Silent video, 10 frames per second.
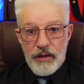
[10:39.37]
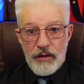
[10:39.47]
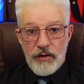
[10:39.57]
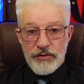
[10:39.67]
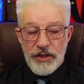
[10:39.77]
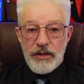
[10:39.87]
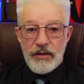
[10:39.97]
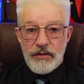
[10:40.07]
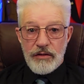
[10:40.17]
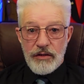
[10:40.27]
And I've
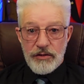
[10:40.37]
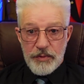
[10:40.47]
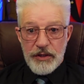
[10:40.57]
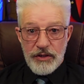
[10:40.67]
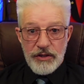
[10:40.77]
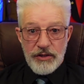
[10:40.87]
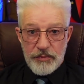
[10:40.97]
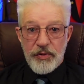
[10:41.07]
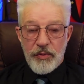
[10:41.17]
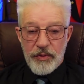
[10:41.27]
seen the specialist, the
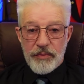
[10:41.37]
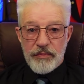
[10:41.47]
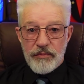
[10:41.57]
proper,